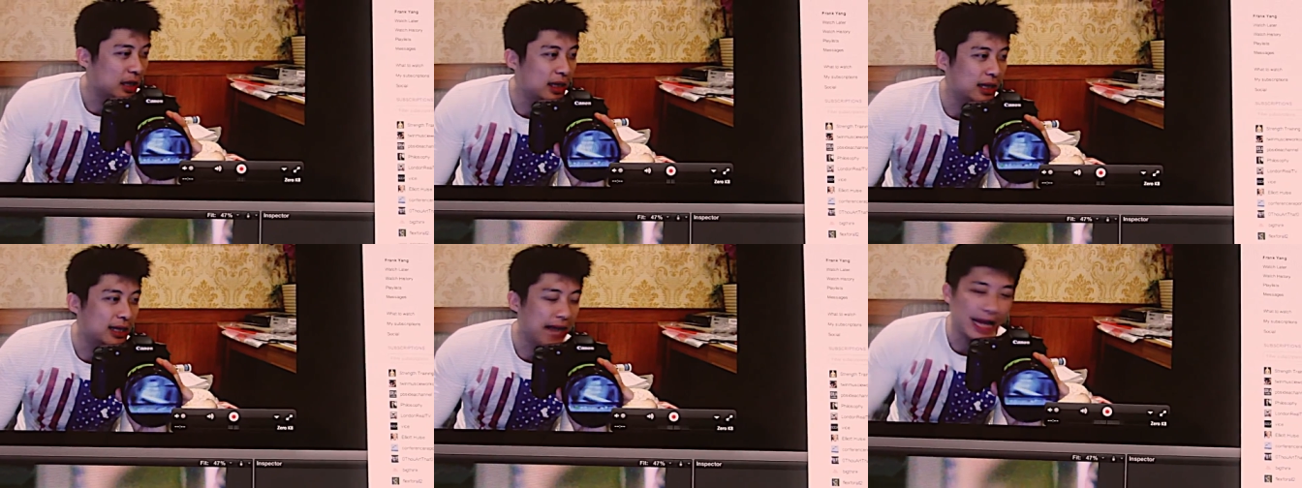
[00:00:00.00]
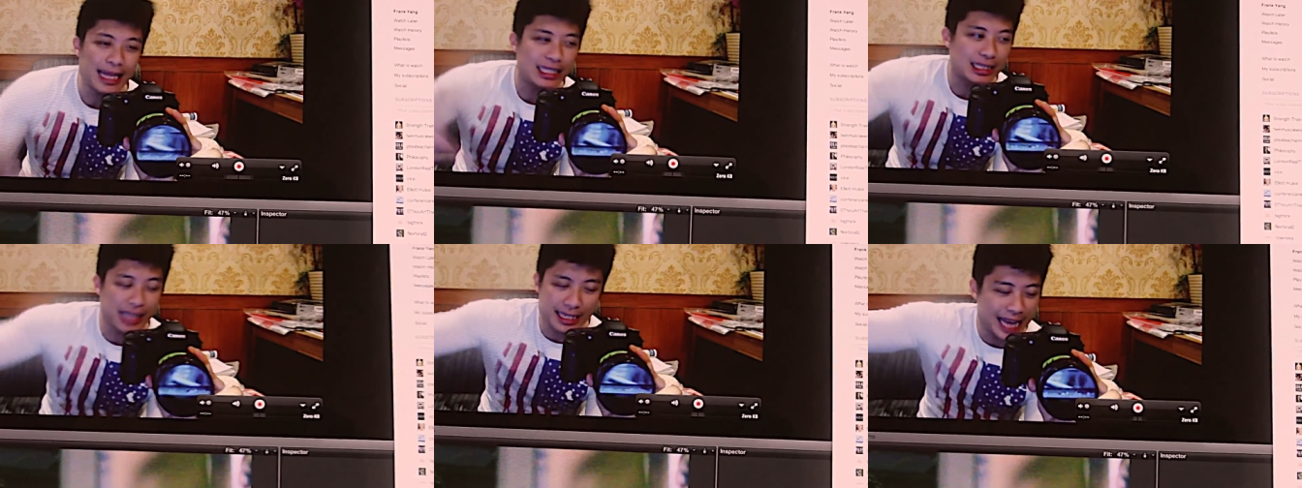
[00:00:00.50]
the, that, that's
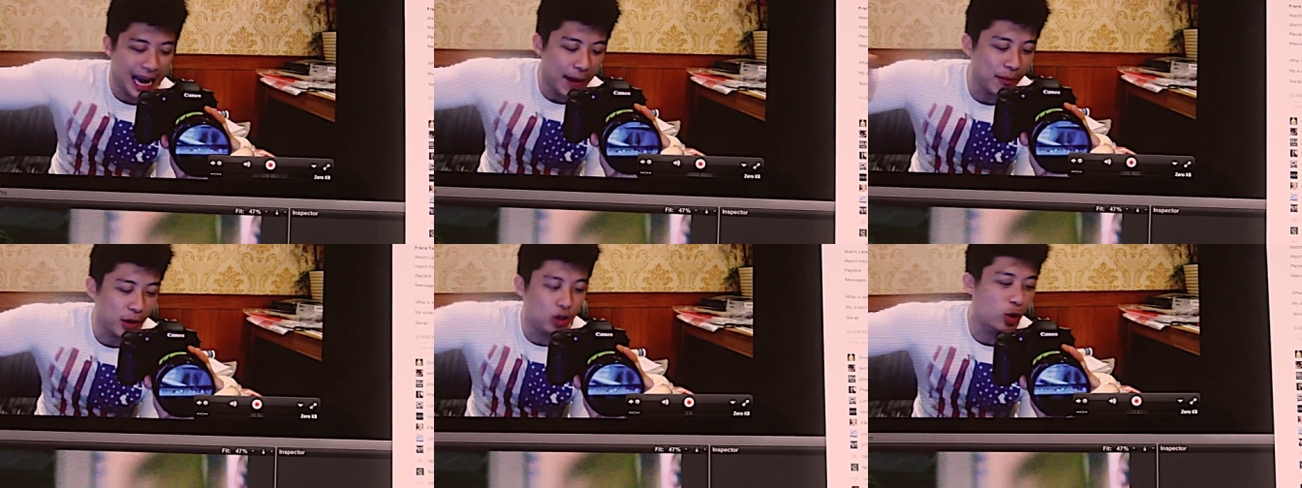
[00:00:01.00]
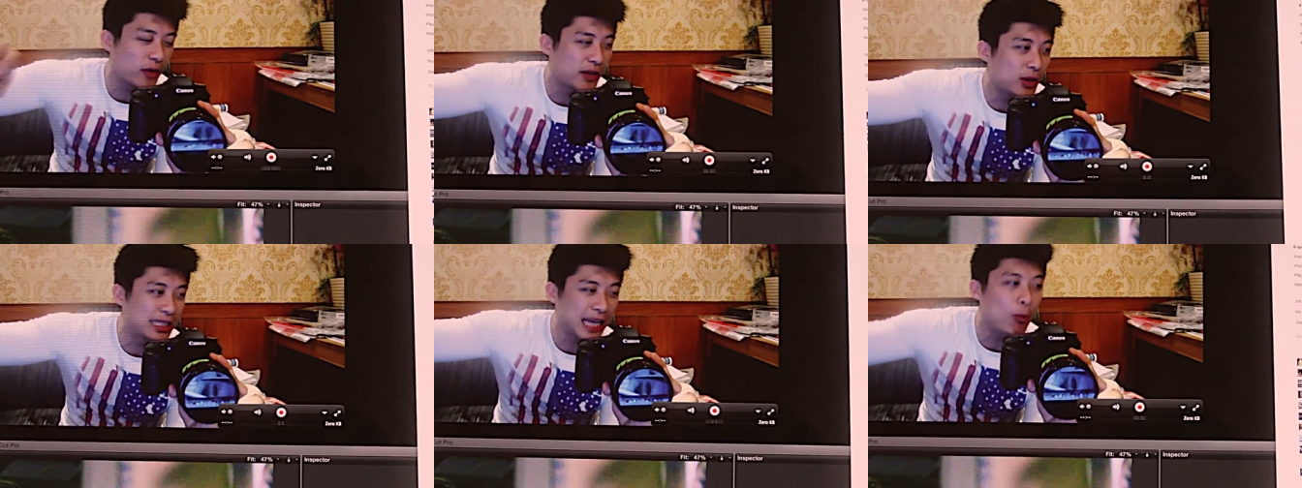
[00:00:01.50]
the same sort of
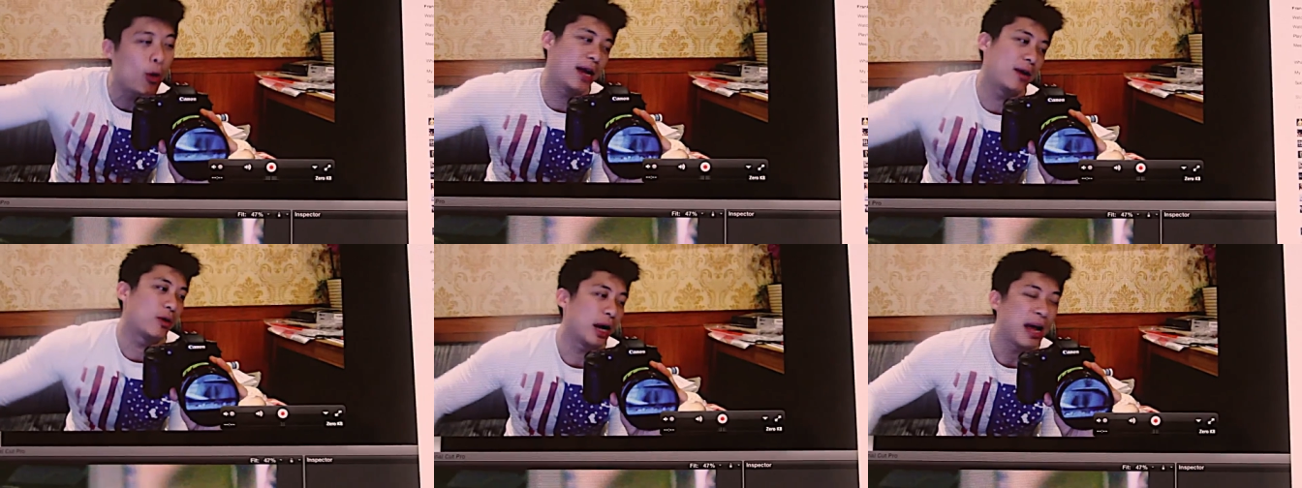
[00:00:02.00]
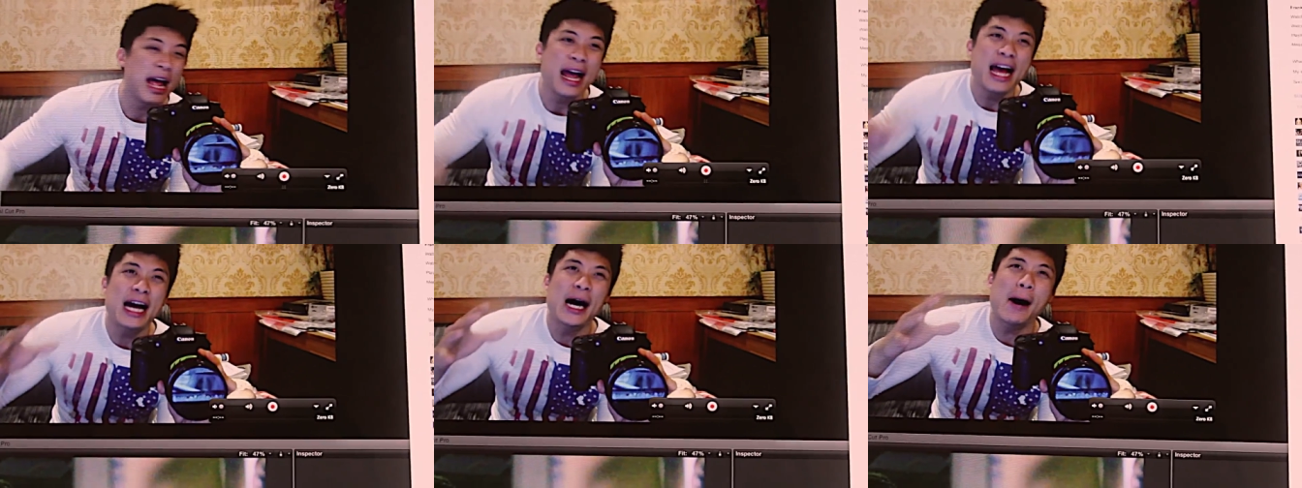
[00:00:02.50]
the same way, right?
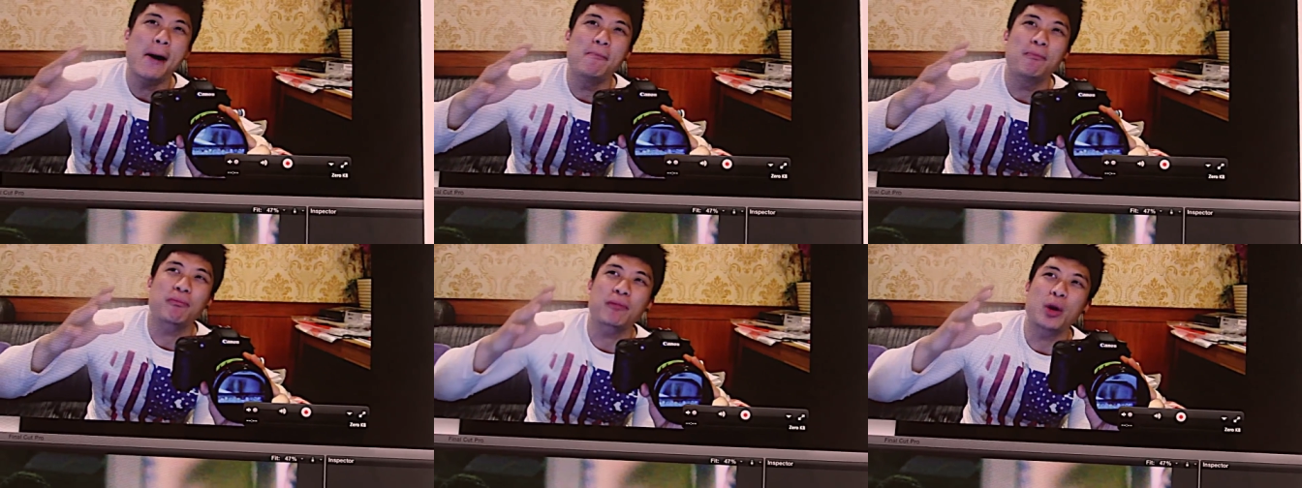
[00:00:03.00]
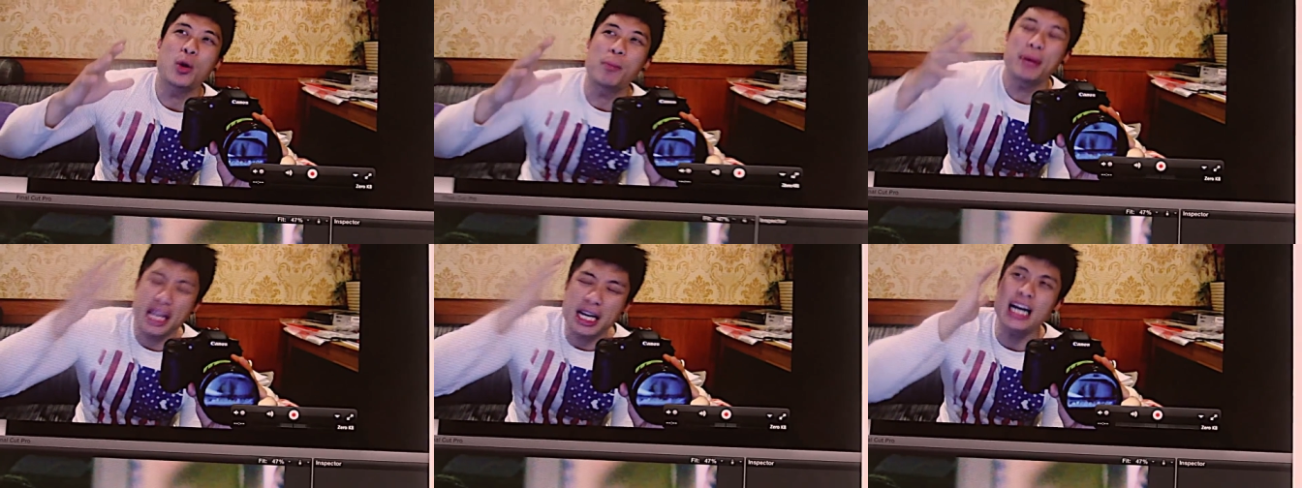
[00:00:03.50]

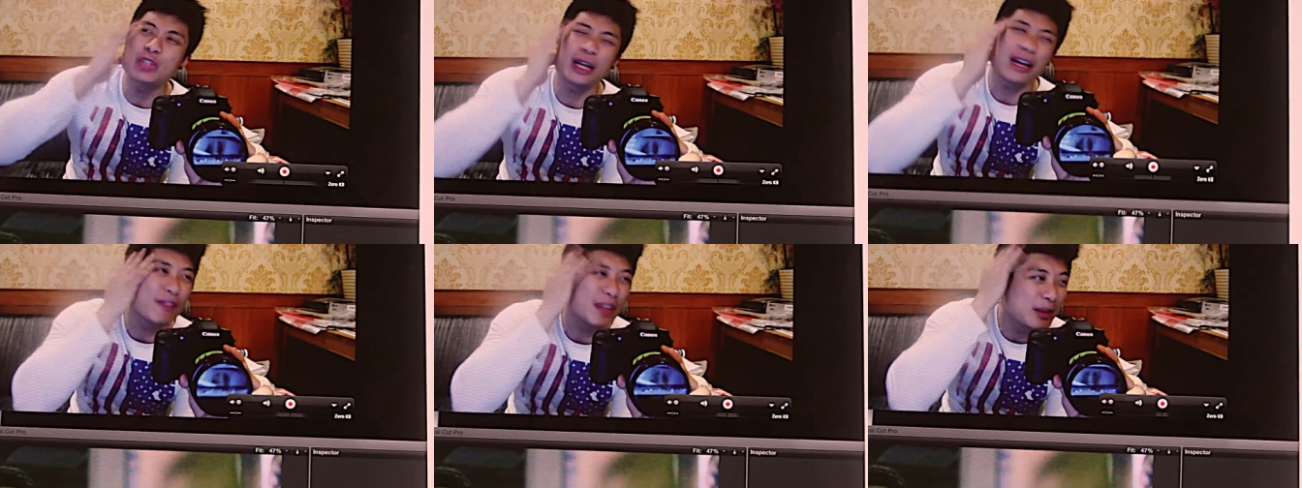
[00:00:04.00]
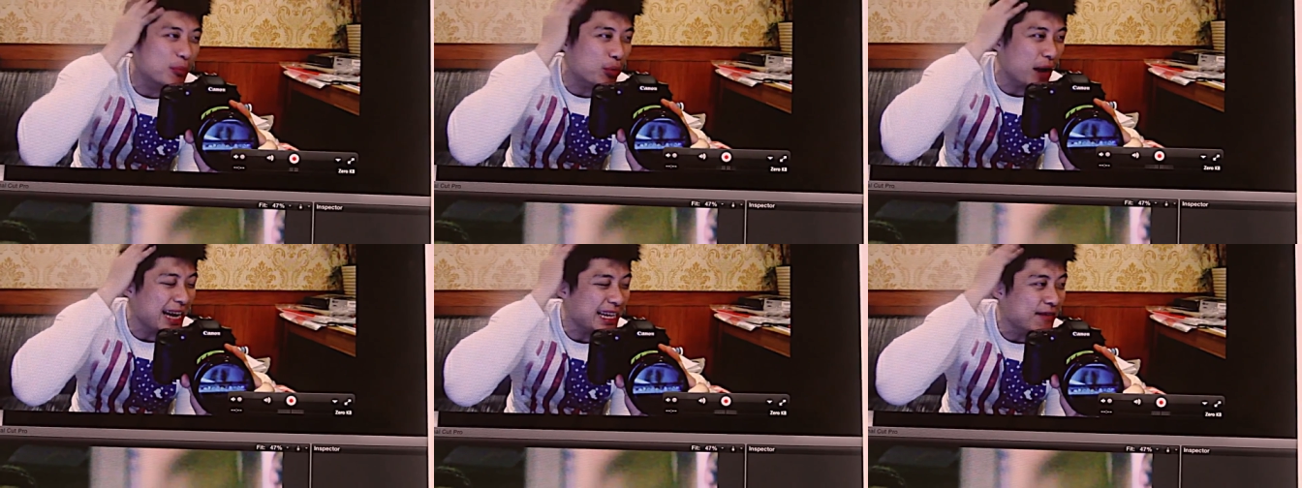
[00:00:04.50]
Because we have a
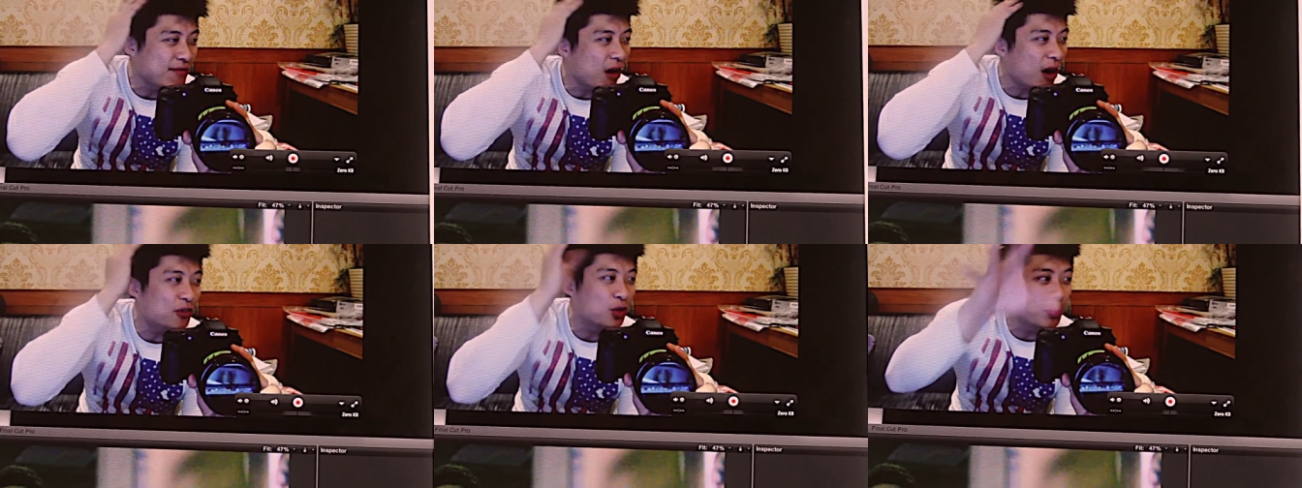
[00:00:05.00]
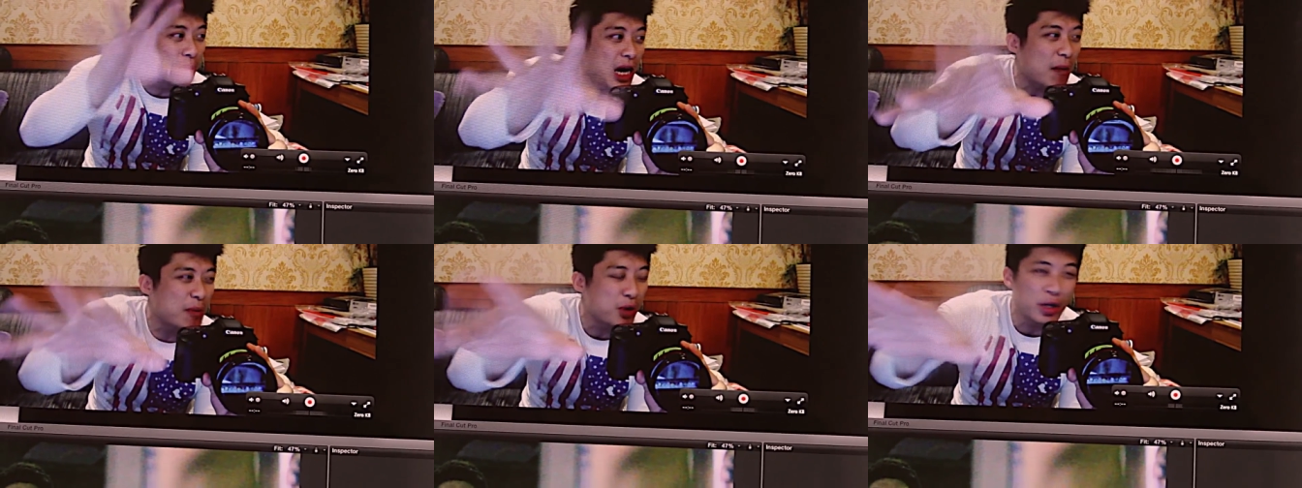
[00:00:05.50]
brain involved to pick
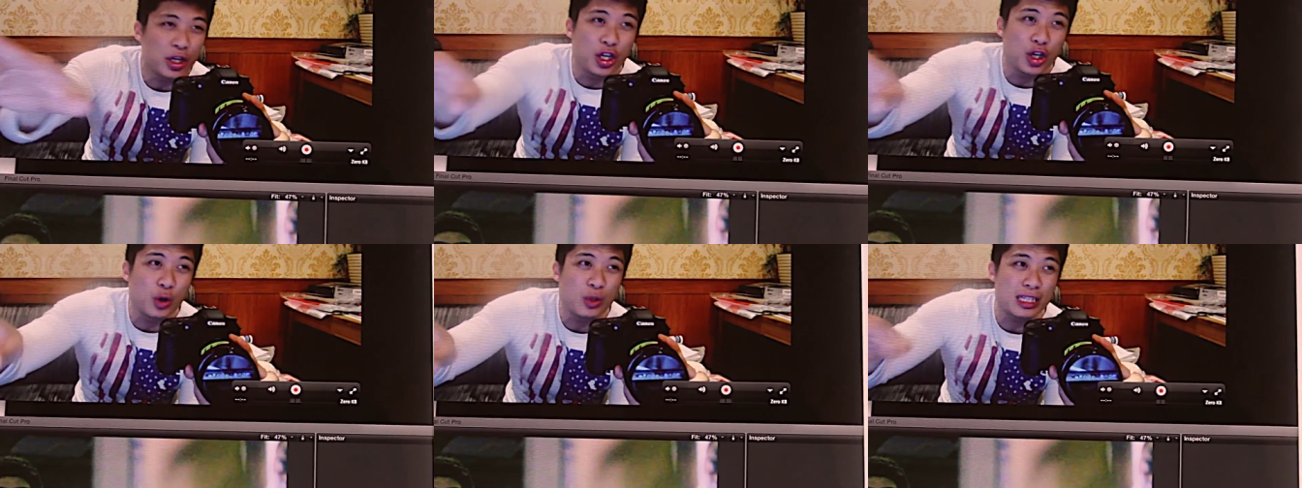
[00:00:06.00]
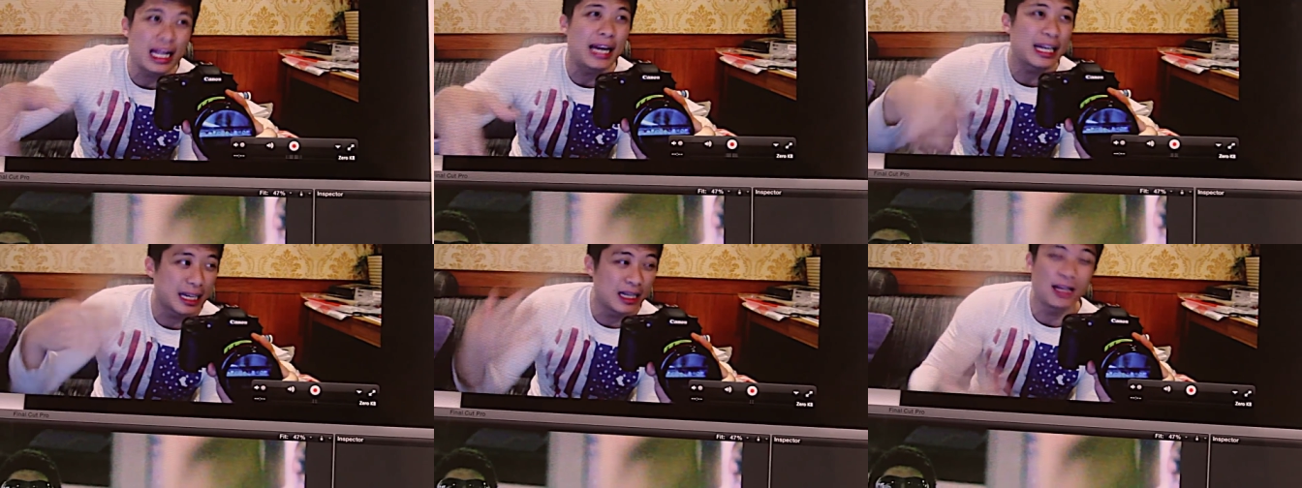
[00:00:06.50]
up beauty cues
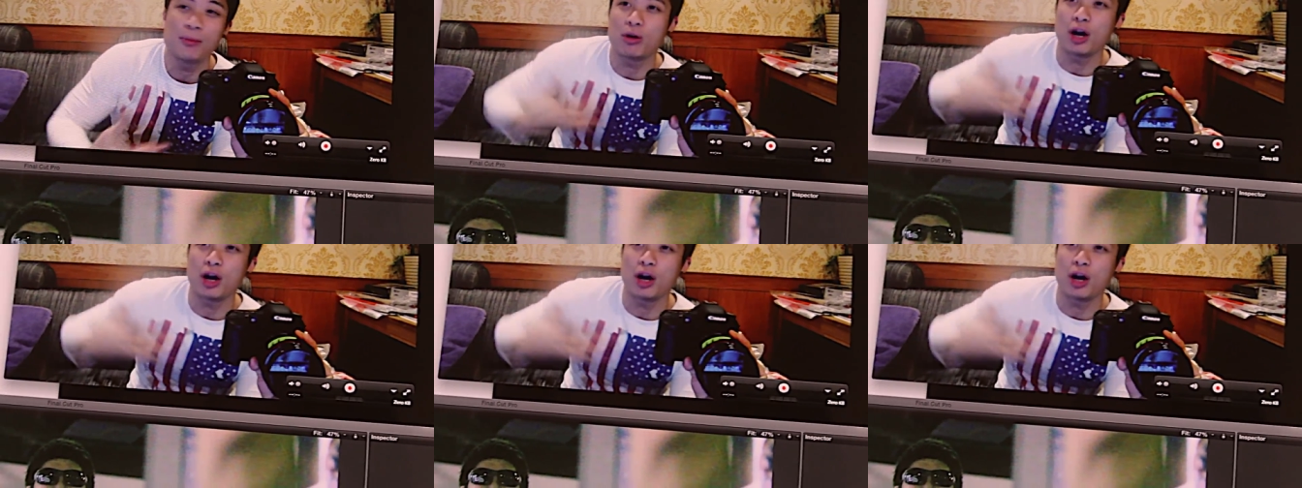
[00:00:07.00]
like broad